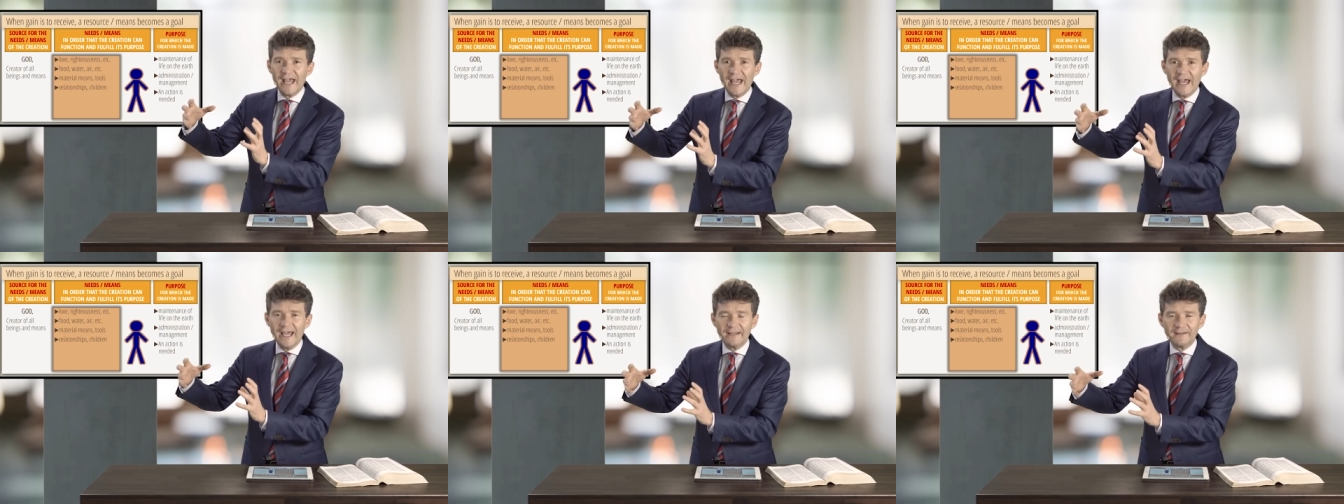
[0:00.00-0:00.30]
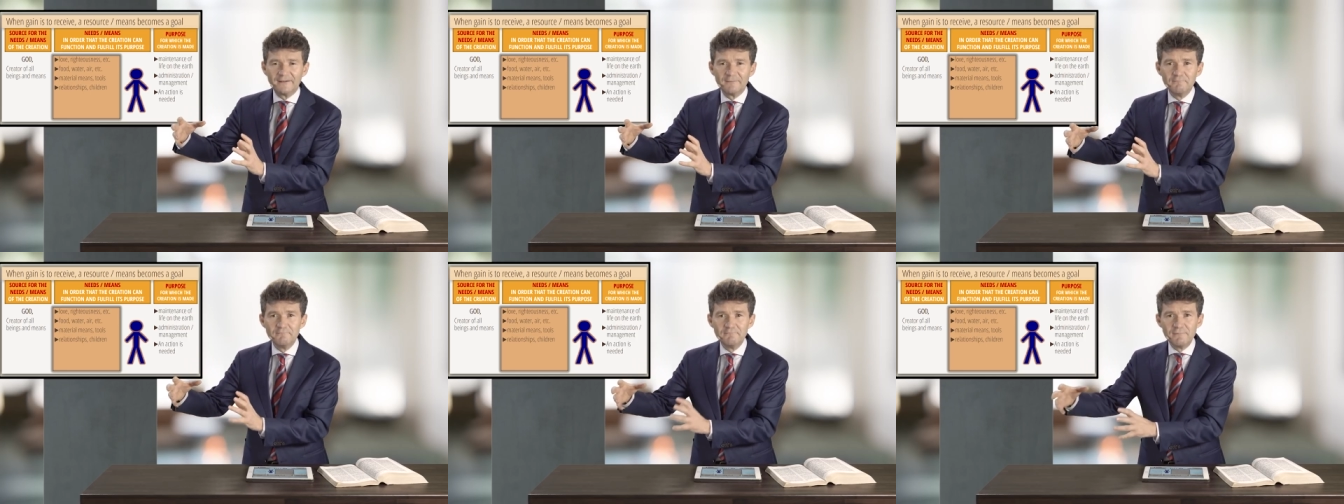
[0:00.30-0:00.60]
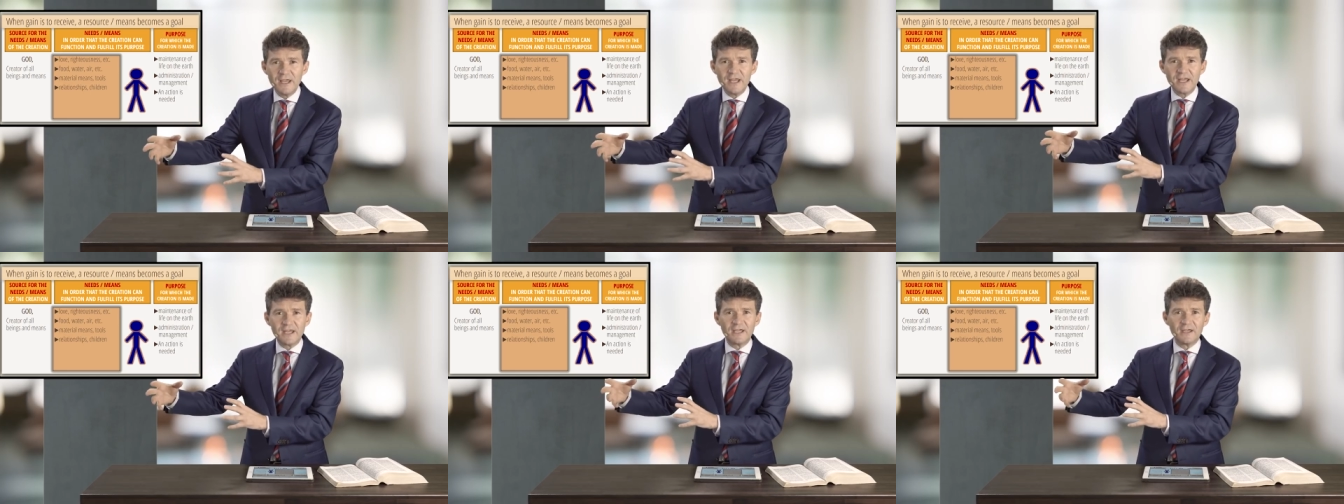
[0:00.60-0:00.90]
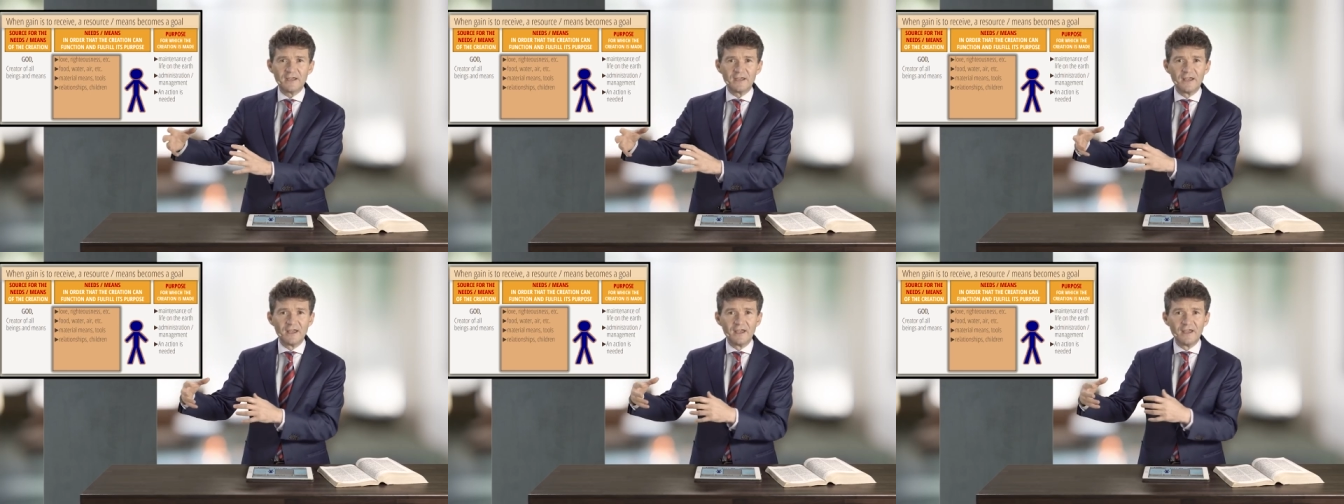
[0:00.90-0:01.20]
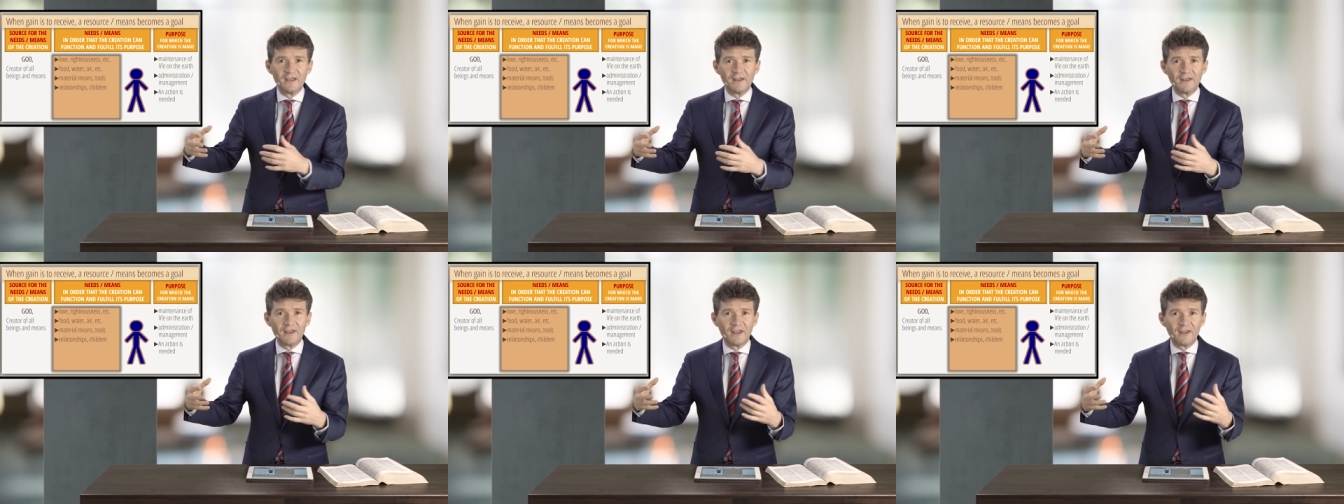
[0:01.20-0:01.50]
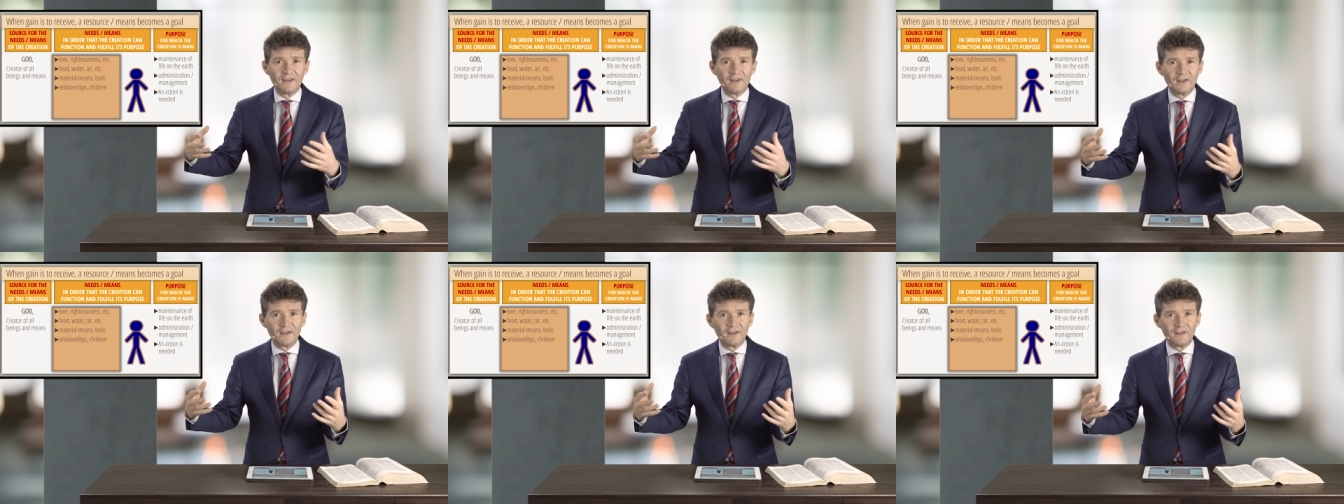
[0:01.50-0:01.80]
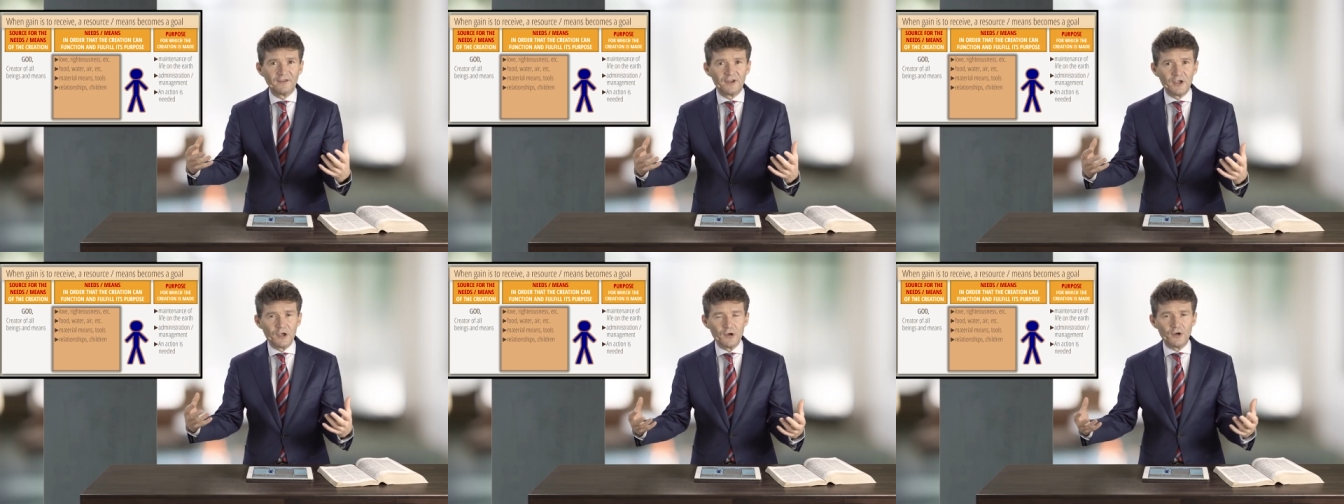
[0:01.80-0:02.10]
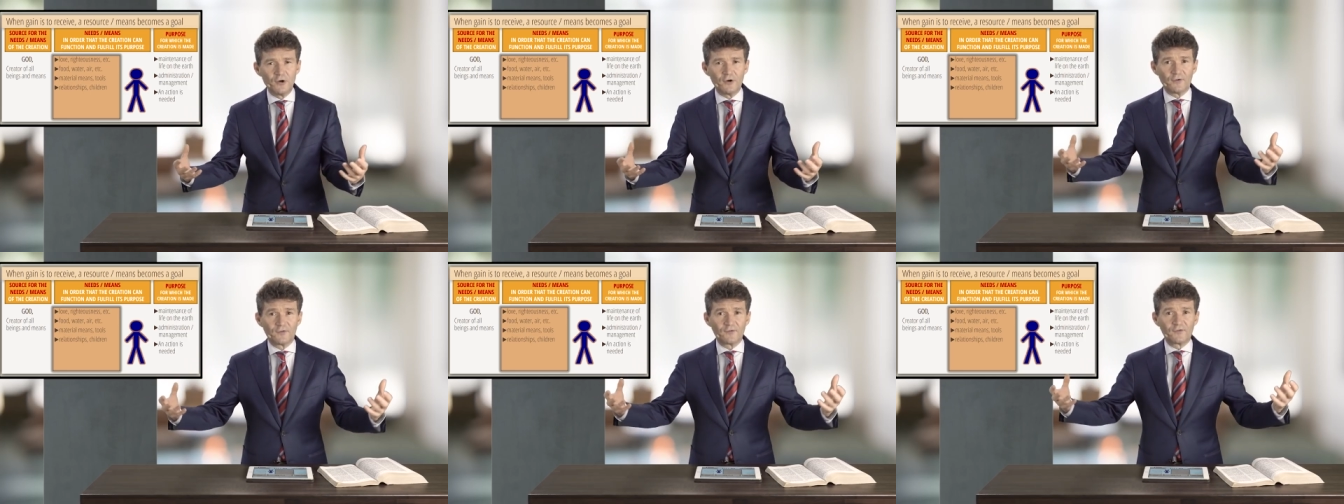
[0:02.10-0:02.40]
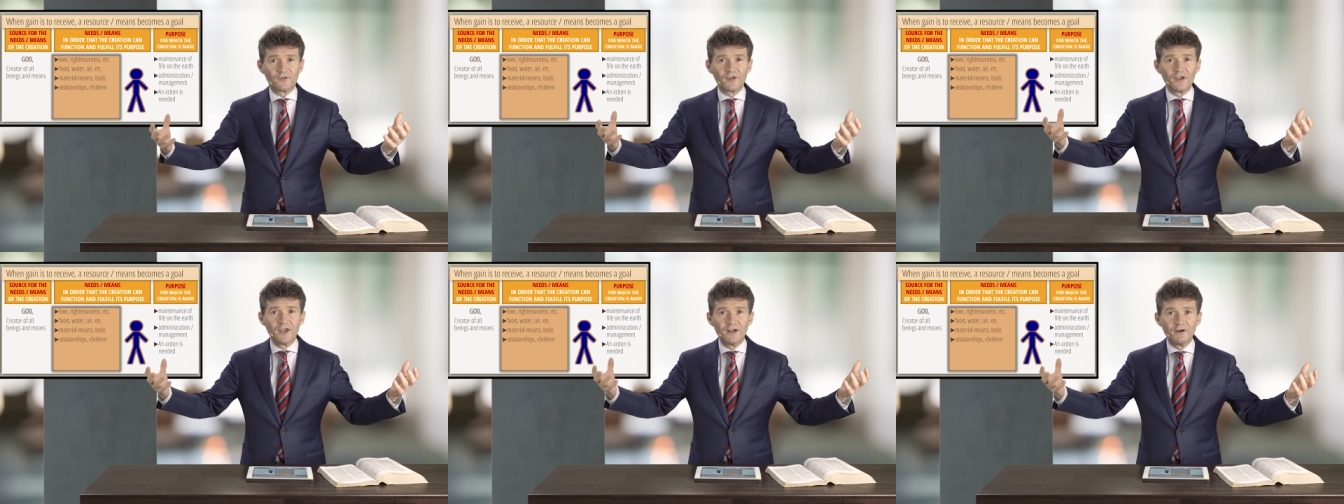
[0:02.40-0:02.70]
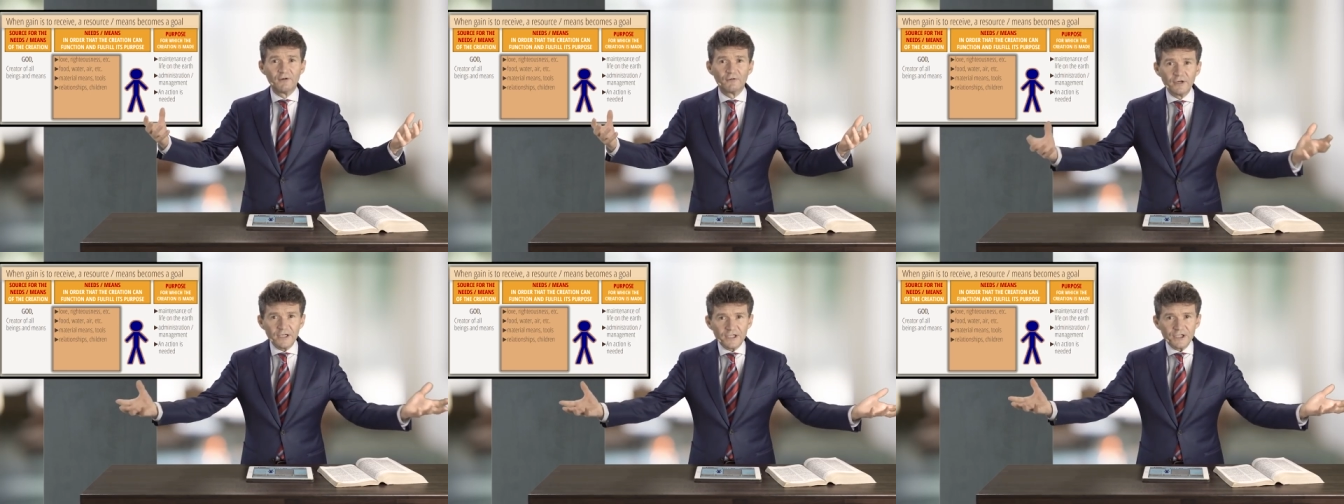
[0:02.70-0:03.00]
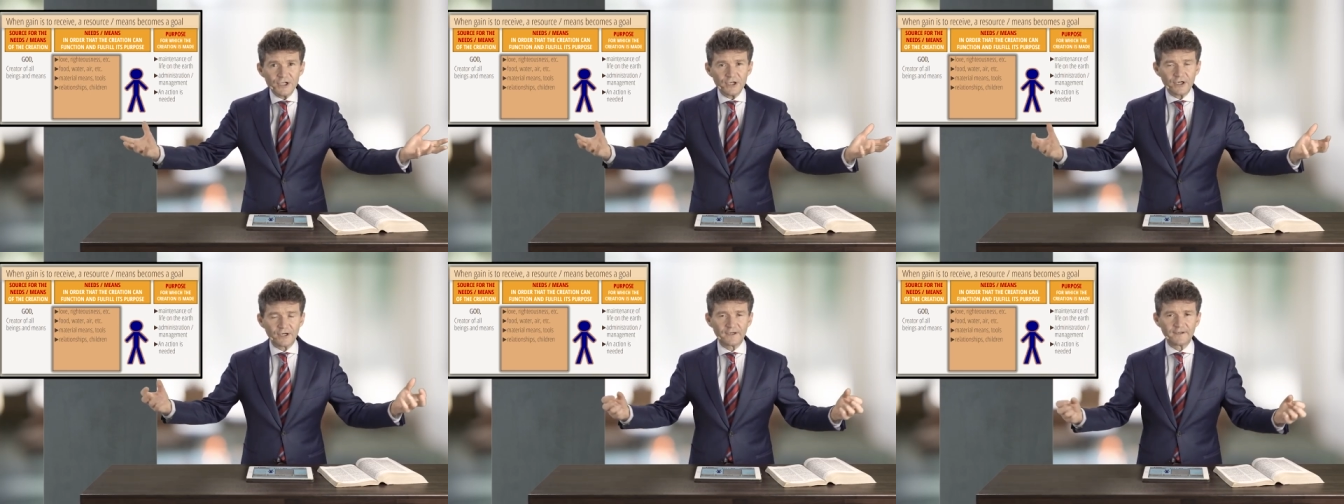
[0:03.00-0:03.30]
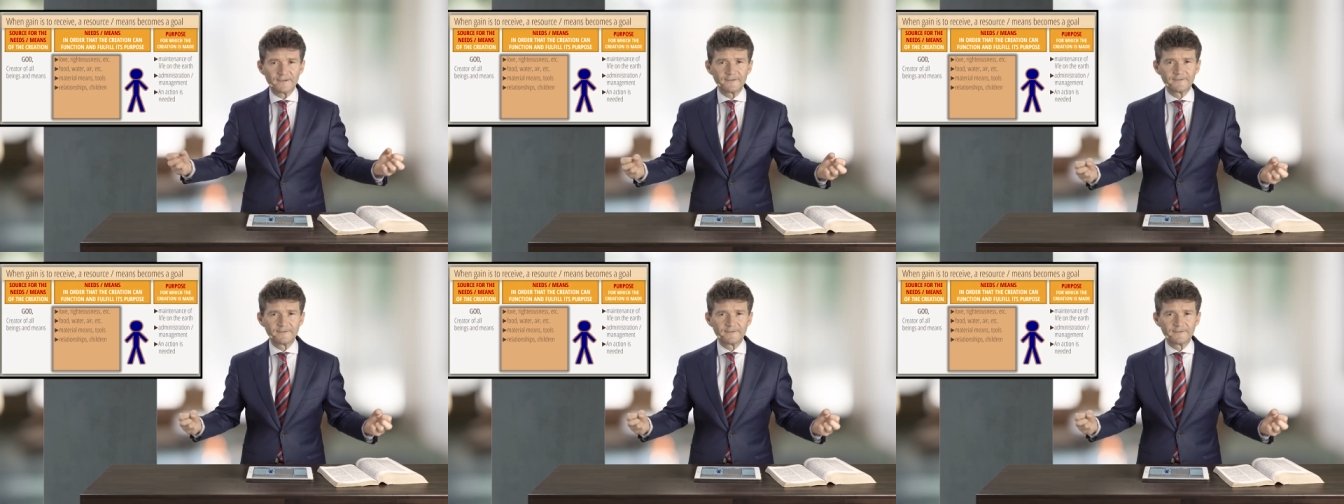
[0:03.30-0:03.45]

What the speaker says: and making the earth richer.